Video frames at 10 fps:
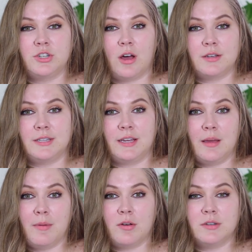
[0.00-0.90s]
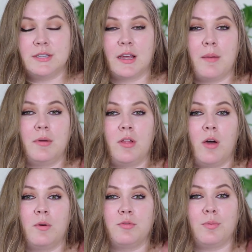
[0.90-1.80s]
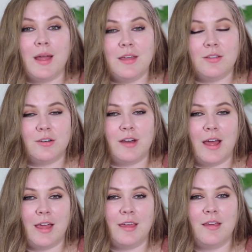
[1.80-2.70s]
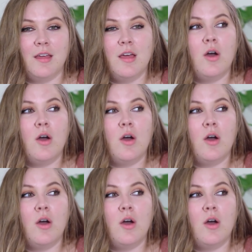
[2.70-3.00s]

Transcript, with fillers: toxic chemicals that come along with regular dyeing